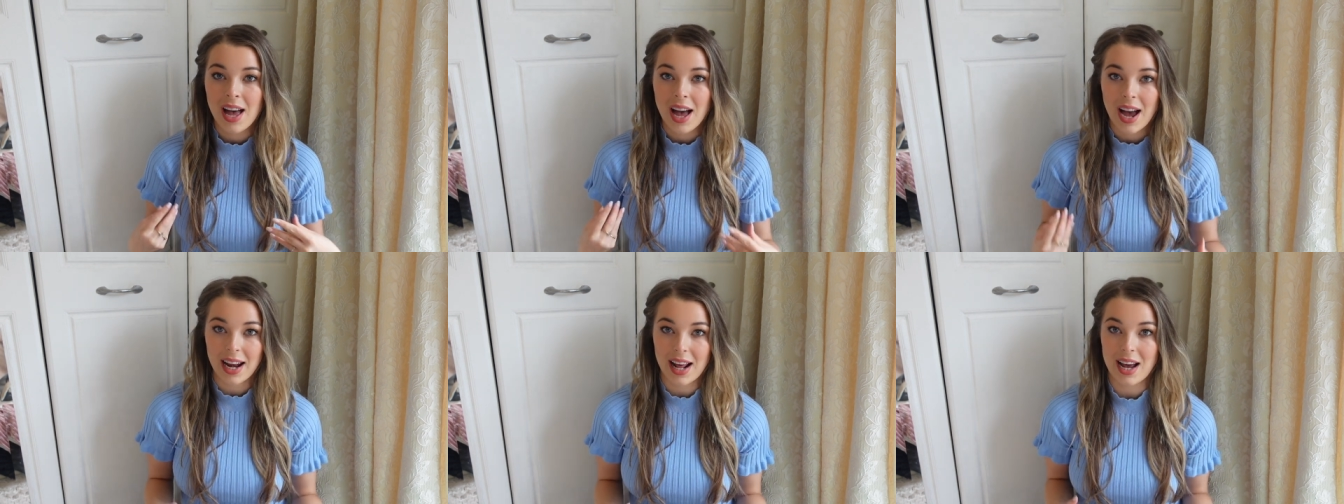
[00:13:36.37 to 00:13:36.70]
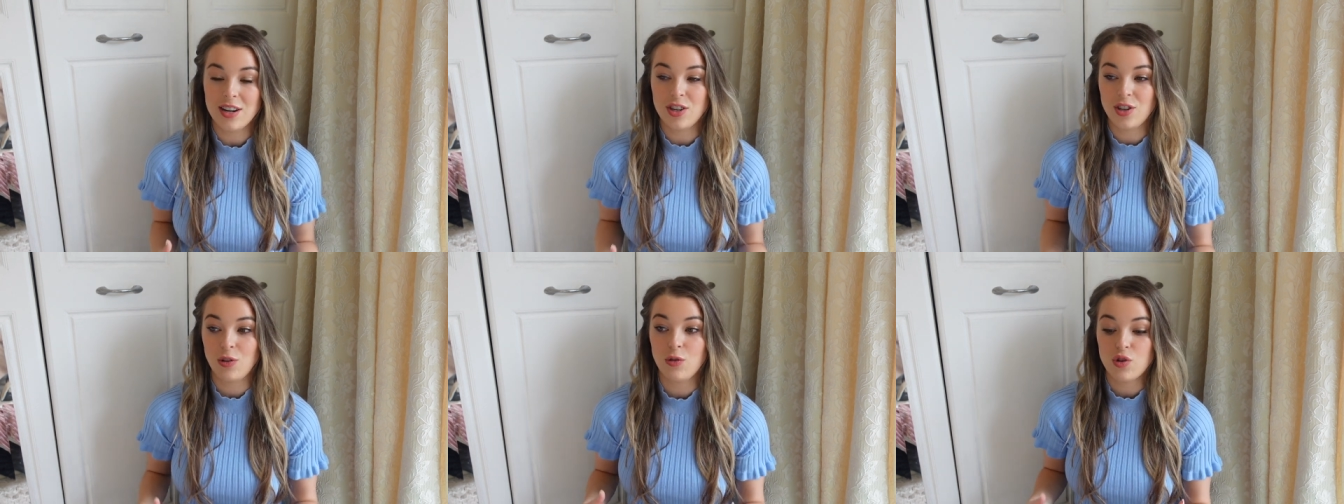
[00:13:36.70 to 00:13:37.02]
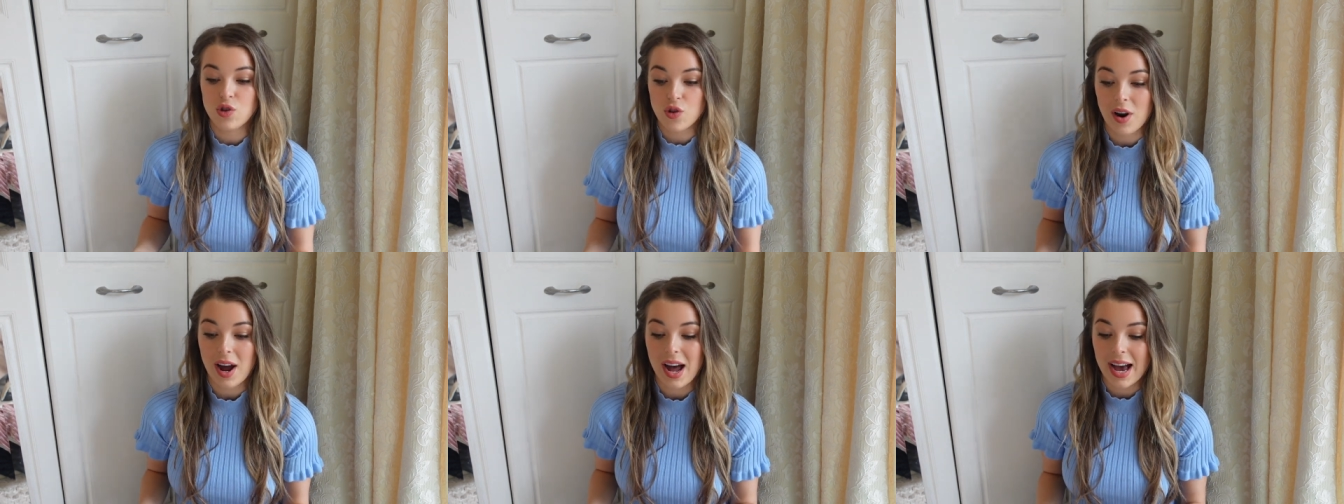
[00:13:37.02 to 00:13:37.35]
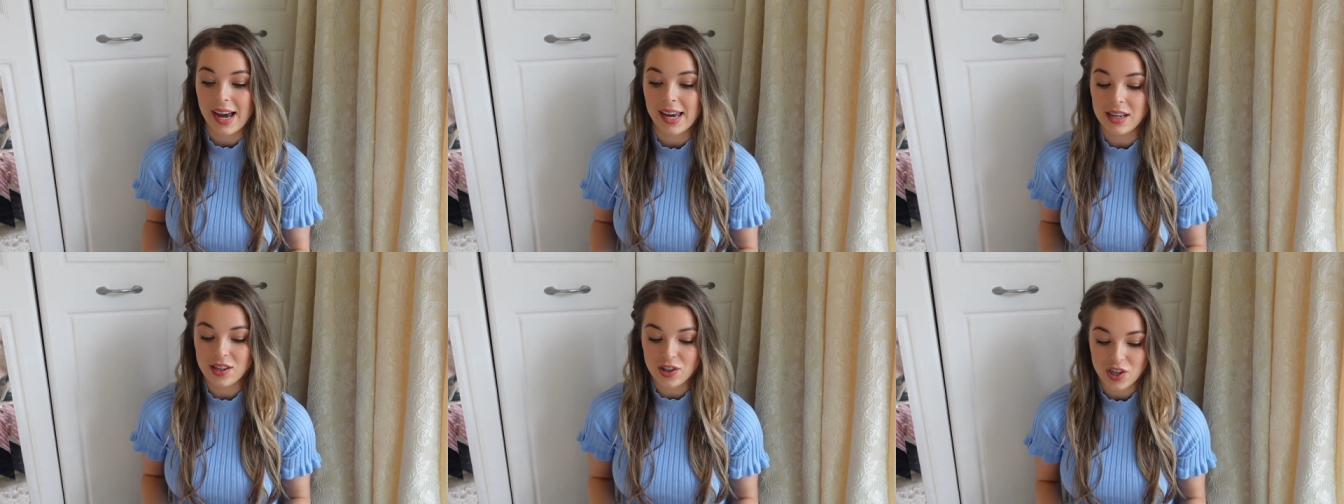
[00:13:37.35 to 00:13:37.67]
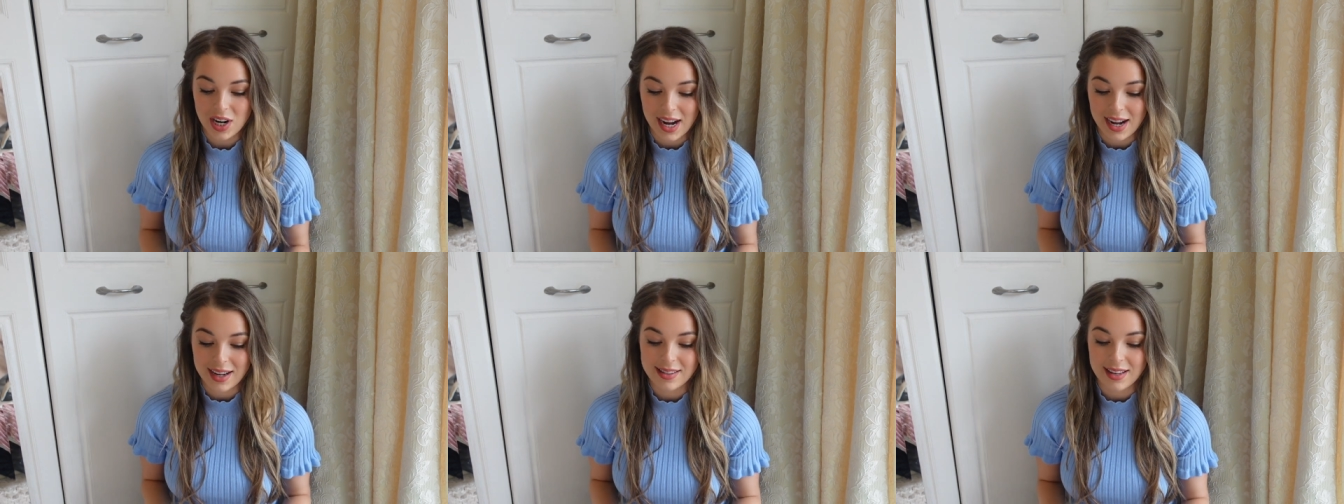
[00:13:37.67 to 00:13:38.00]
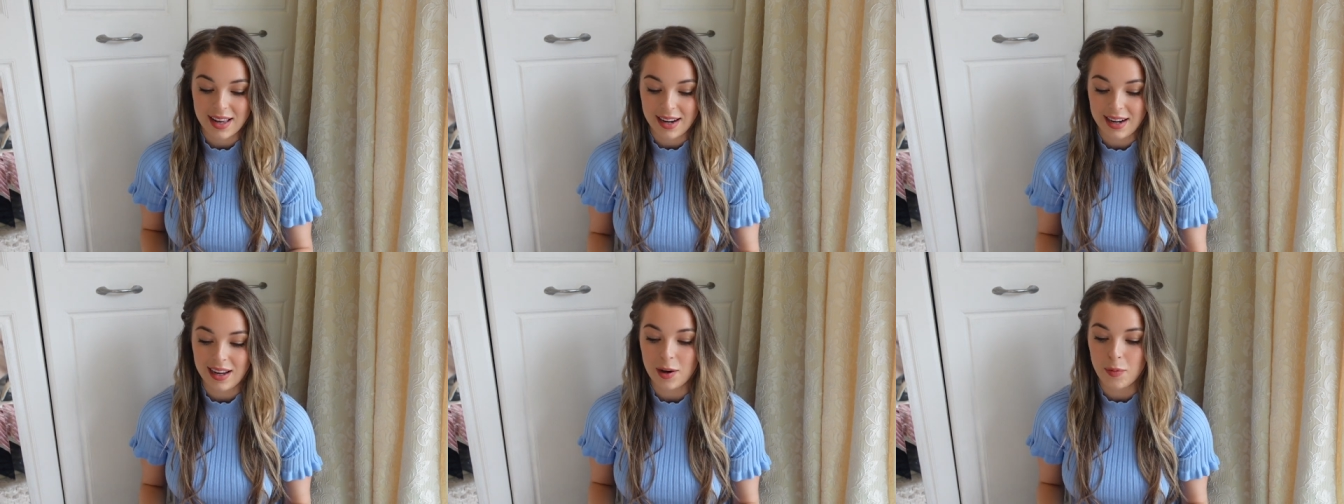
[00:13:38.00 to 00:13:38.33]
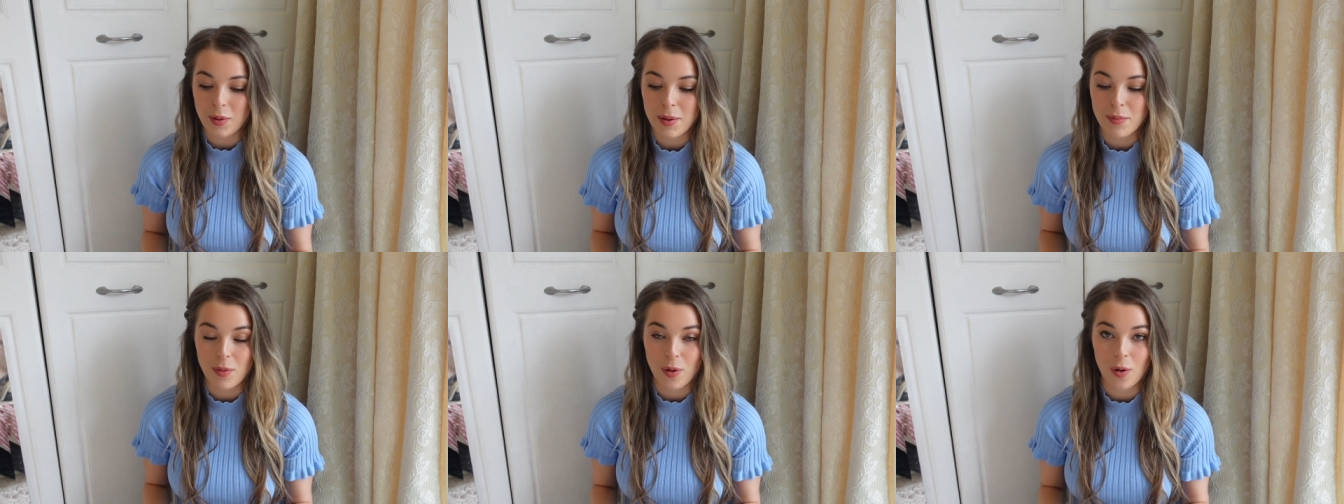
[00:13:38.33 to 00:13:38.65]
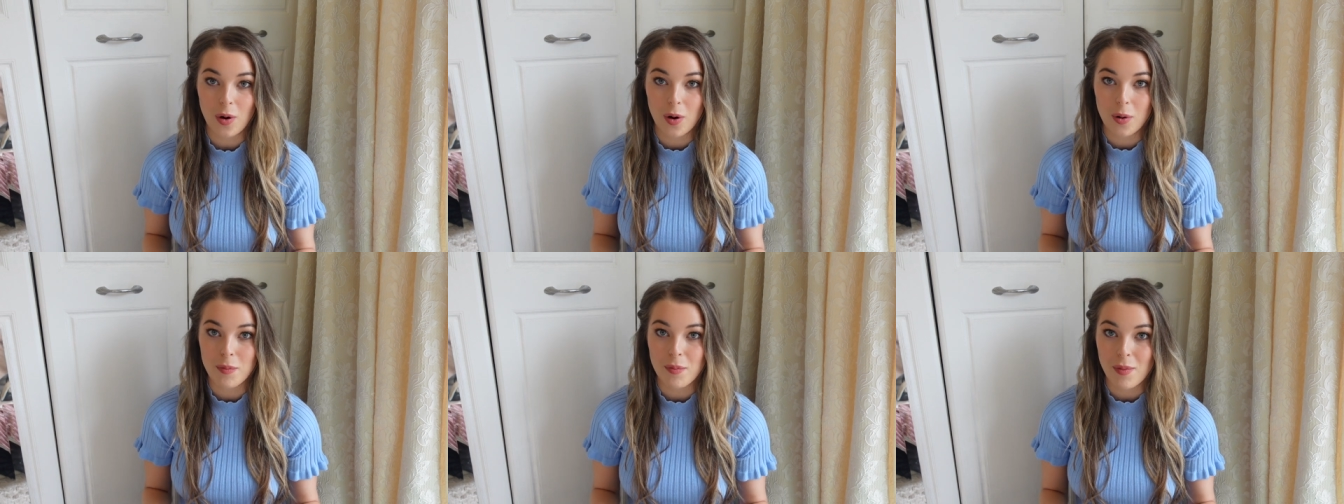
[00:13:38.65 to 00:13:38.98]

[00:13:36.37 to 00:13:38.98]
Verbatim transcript: And I do try and dress a little bit more